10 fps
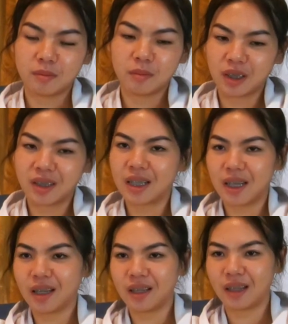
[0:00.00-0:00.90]
because
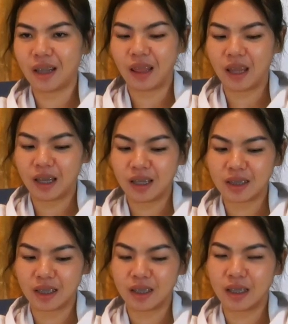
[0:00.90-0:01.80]
they
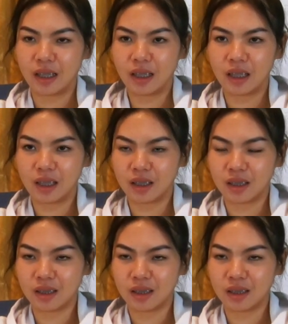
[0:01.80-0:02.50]
said they hate.